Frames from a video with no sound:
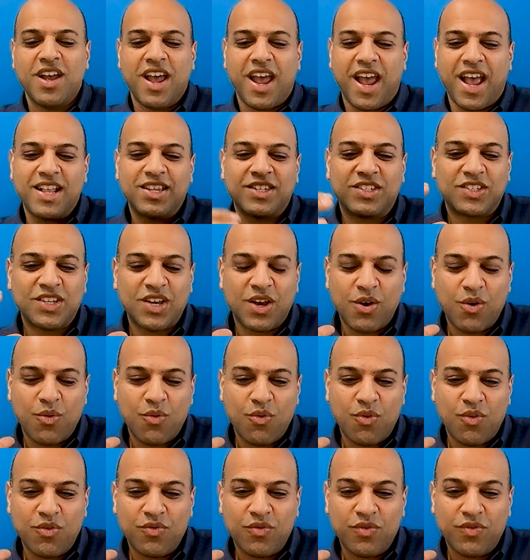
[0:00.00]
And
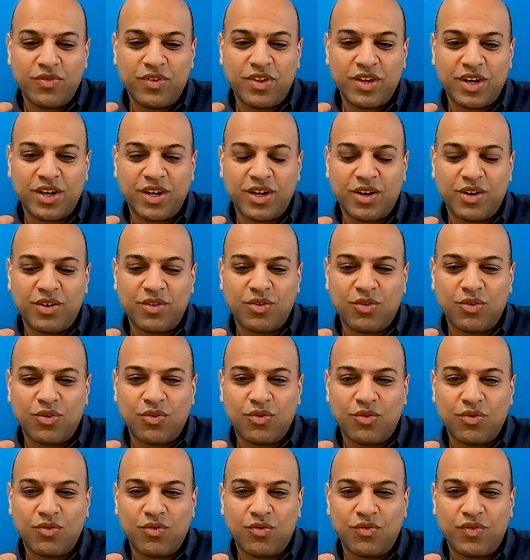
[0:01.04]
so the,
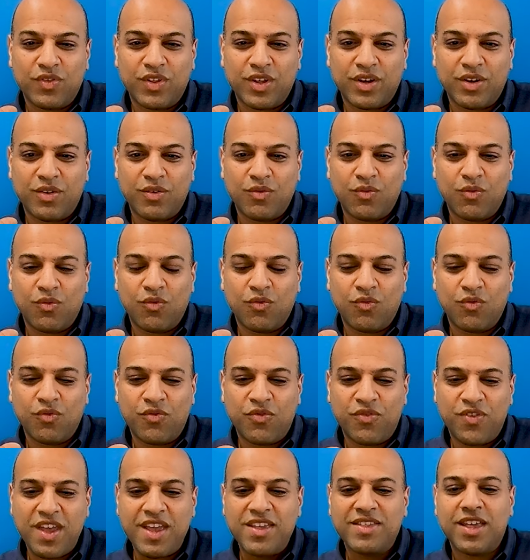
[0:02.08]
the
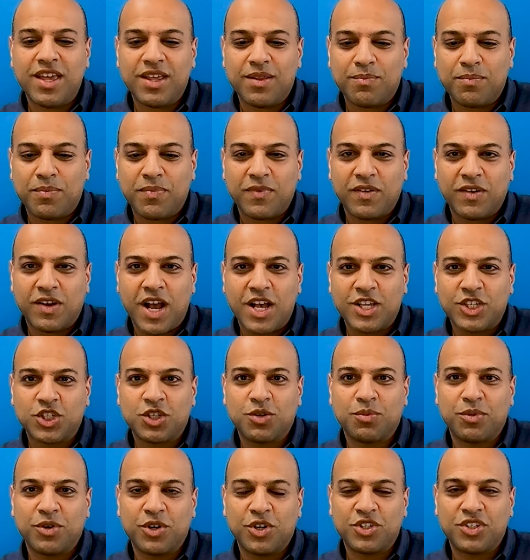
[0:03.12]
thing that
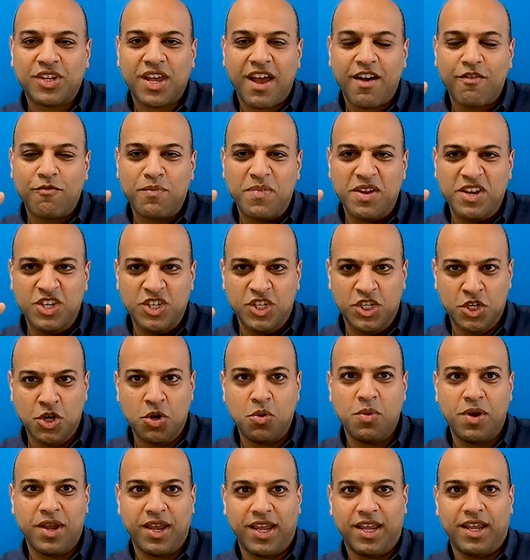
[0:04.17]
customers have been
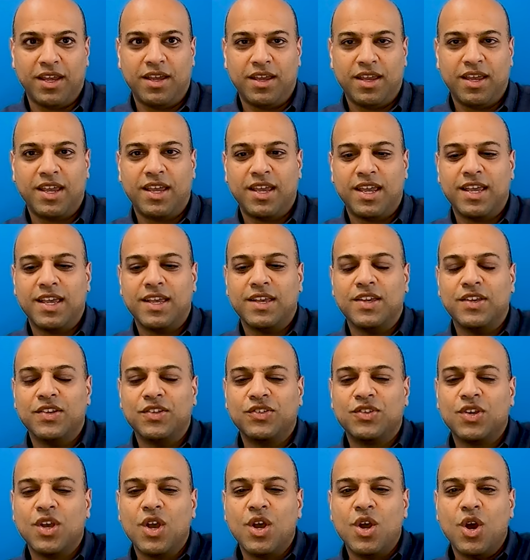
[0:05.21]
doing
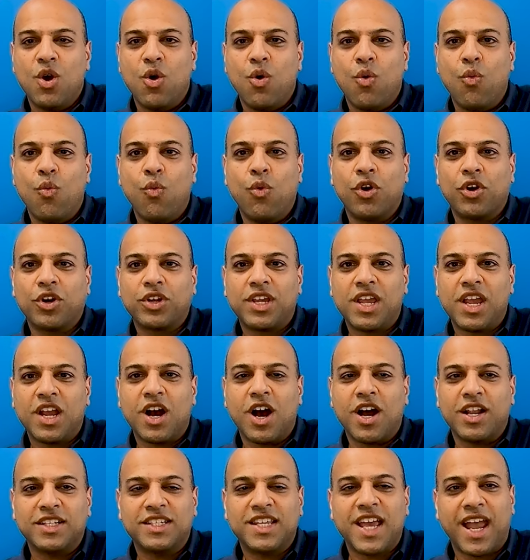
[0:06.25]
is working
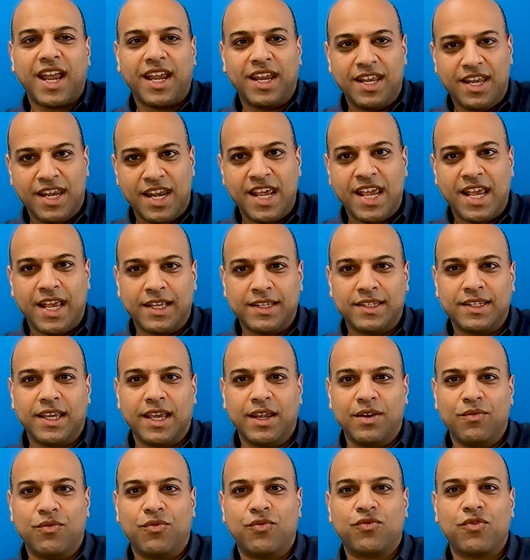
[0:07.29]
on techniques
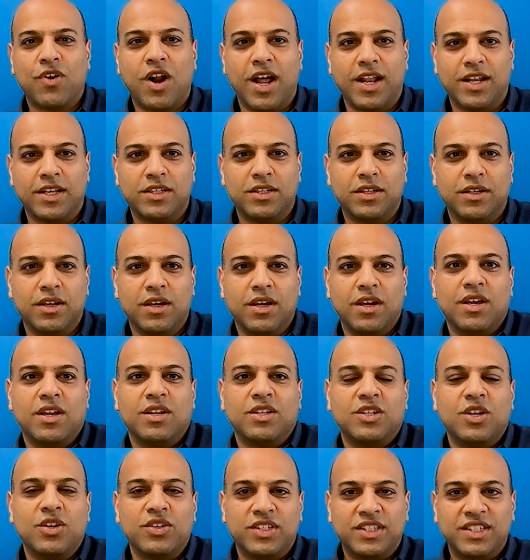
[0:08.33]
in front
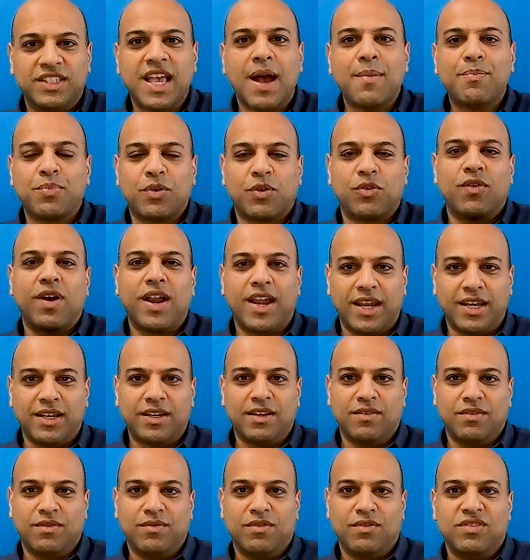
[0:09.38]
to separate
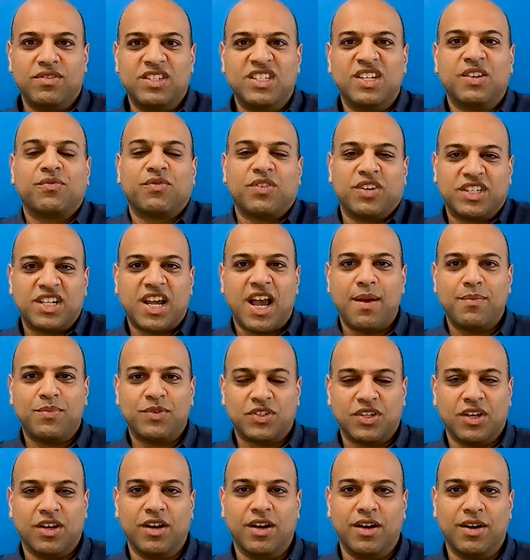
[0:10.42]
different
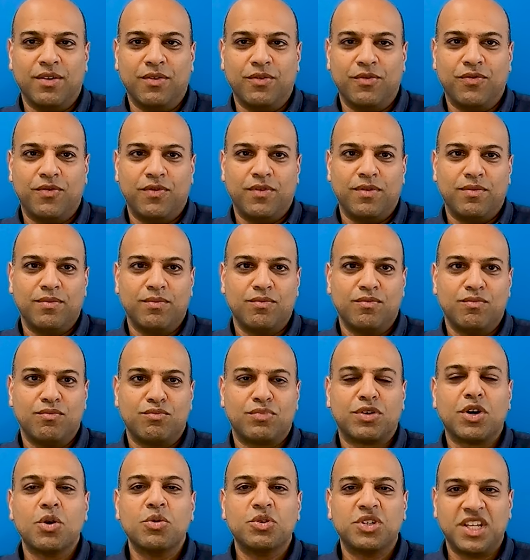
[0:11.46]
types of
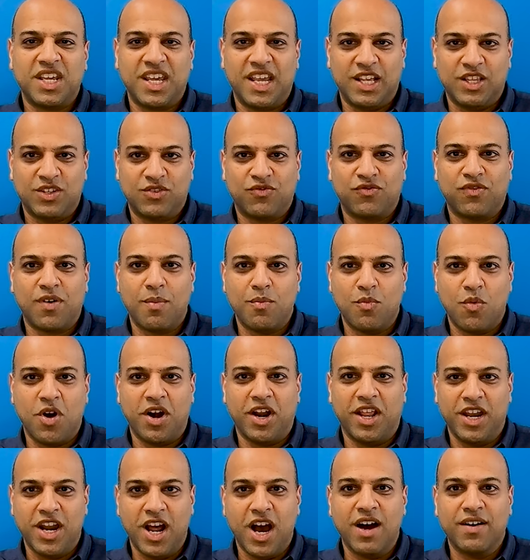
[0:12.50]
proteins from
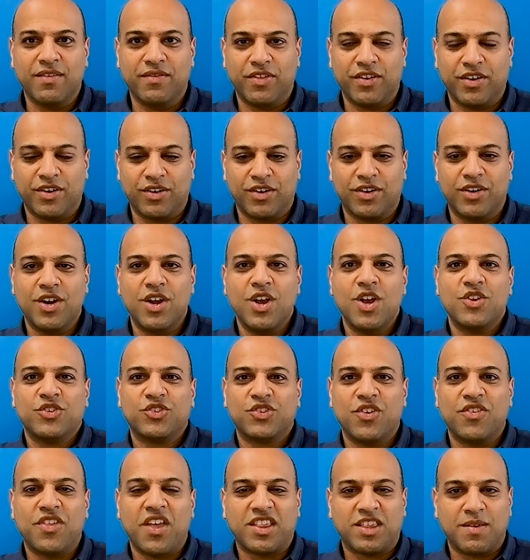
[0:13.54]
one another
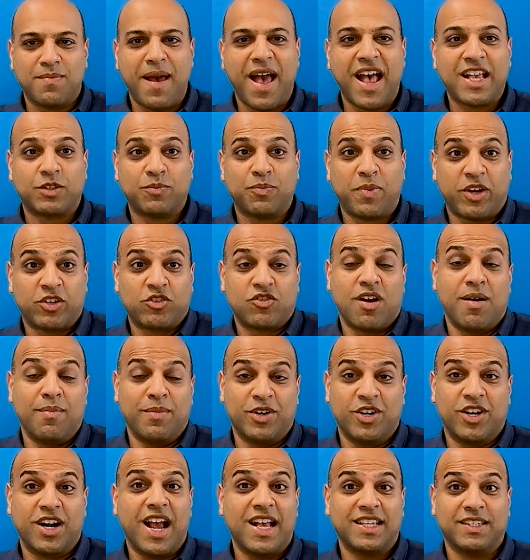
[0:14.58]
so that the mass
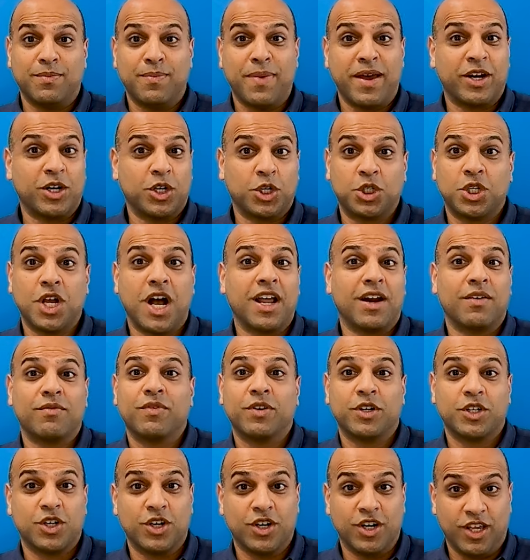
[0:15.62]
spectrometer has a better shot of
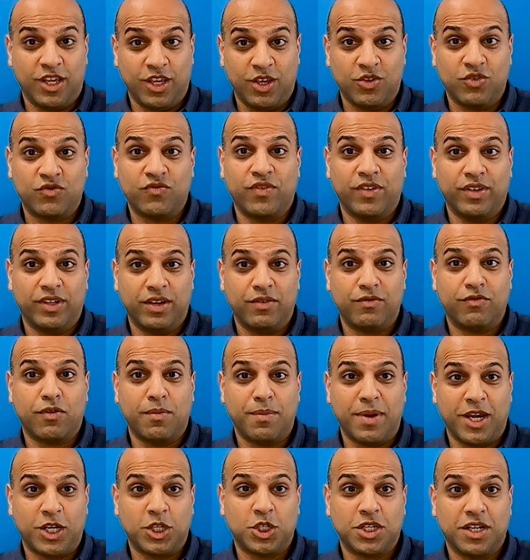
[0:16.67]
returning useful
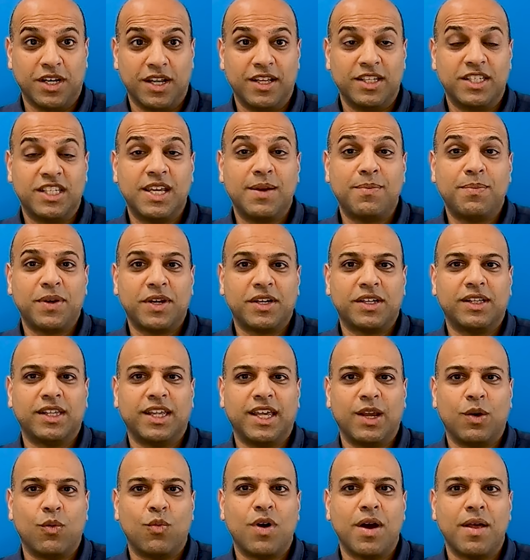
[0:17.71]
information. And
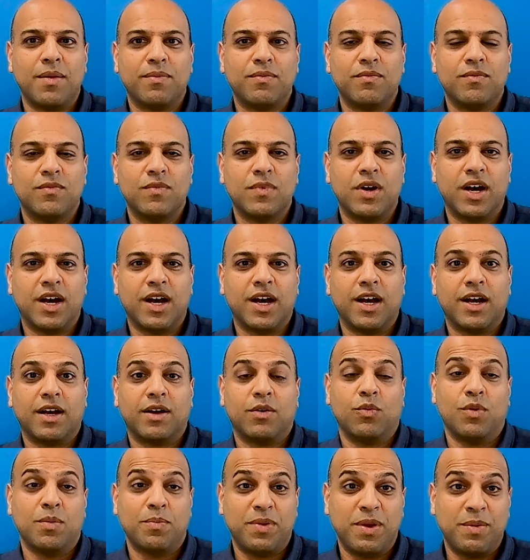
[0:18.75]
typically what uh,
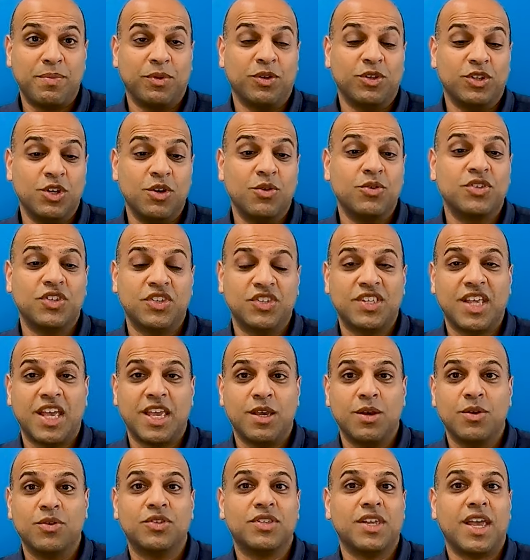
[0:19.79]
what people use is they
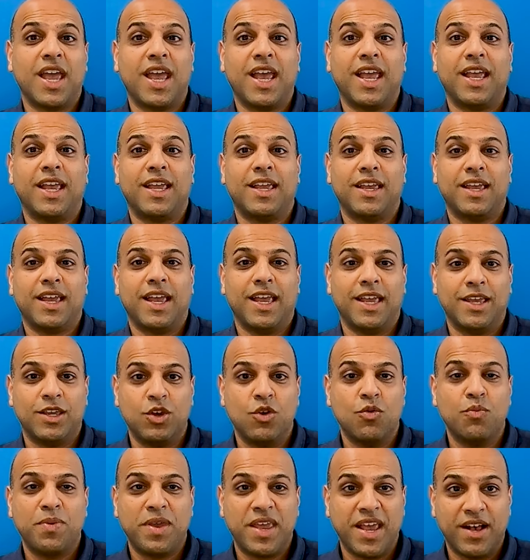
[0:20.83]
use a, a
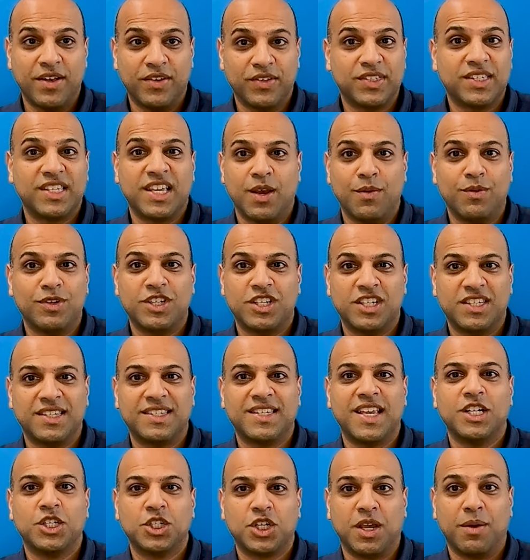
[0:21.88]
U P L C, which is
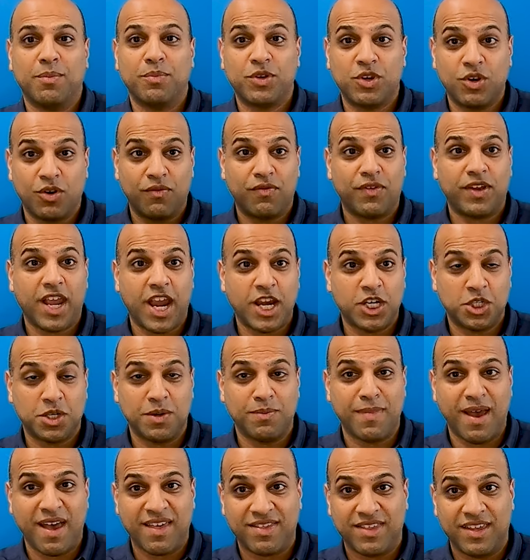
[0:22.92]
essentially a
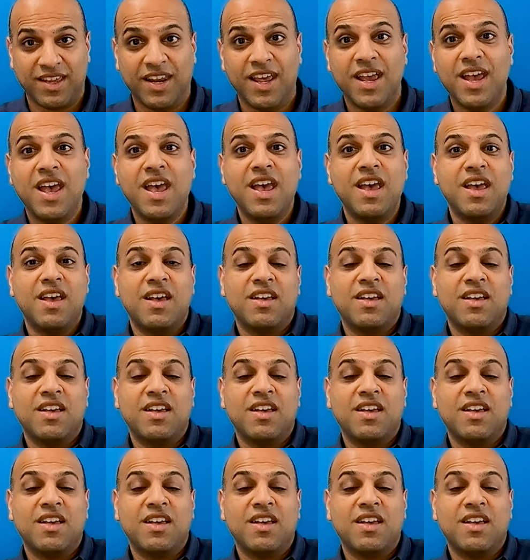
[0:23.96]
purification method.